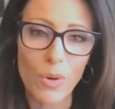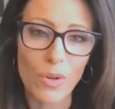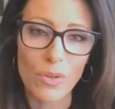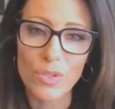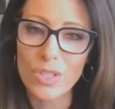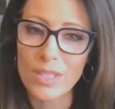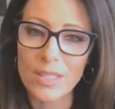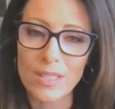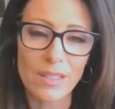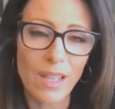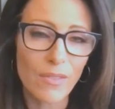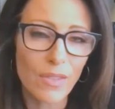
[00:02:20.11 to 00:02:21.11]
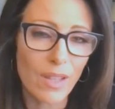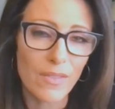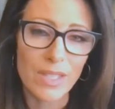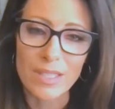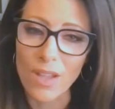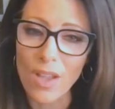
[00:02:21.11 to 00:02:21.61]
workers just the level of
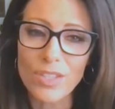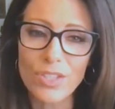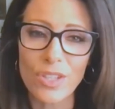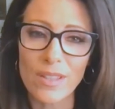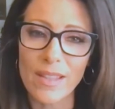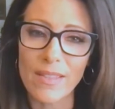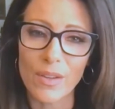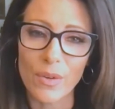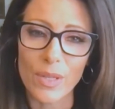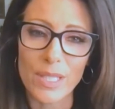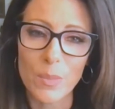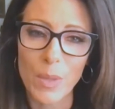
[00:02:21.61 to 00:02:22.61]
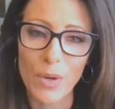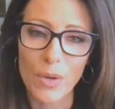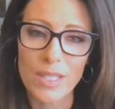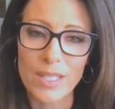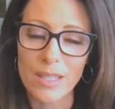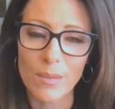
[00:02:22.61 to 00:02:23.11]
exhaustion that they're
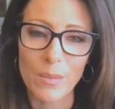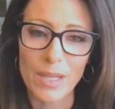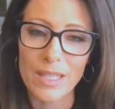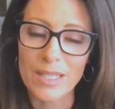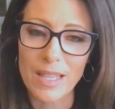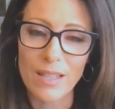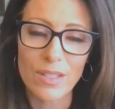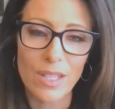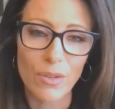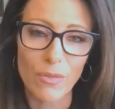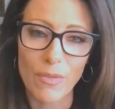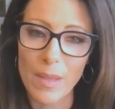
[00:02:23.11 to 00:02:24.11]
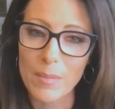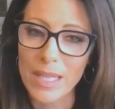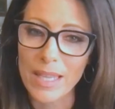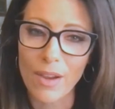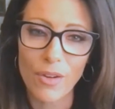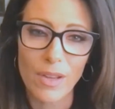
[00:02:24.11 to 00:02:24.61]
experiencing, but it sounds like your family
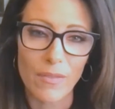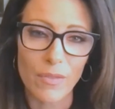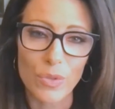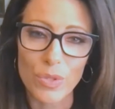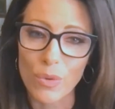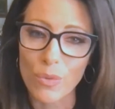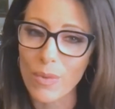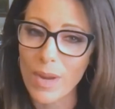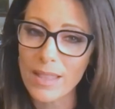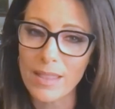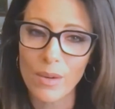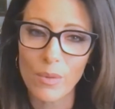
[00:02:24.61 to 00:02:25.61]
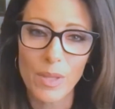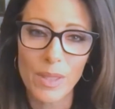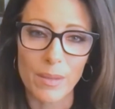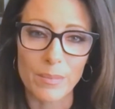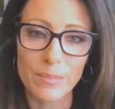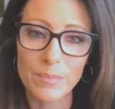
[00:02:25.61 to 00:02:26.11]
caregivers are right there with
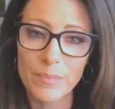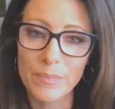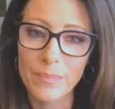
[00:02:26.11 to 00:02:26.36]
them.